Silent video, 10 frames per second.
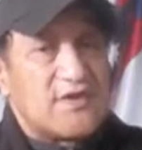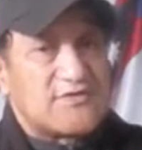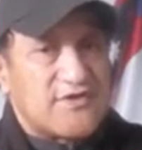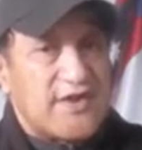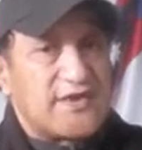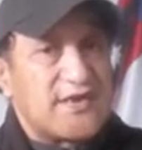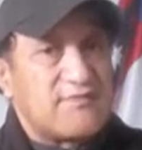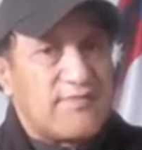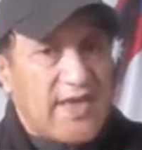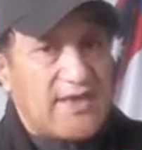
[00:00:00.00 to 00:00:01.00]

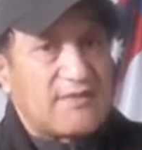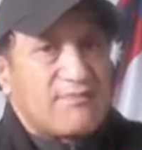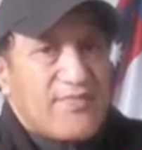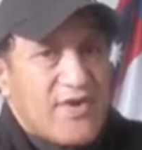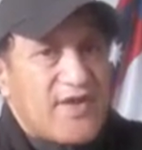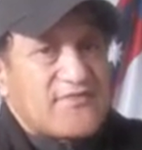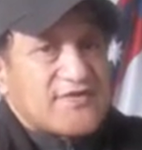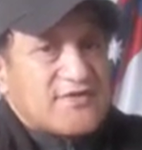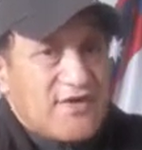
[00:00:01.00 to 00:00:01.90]
trading bank private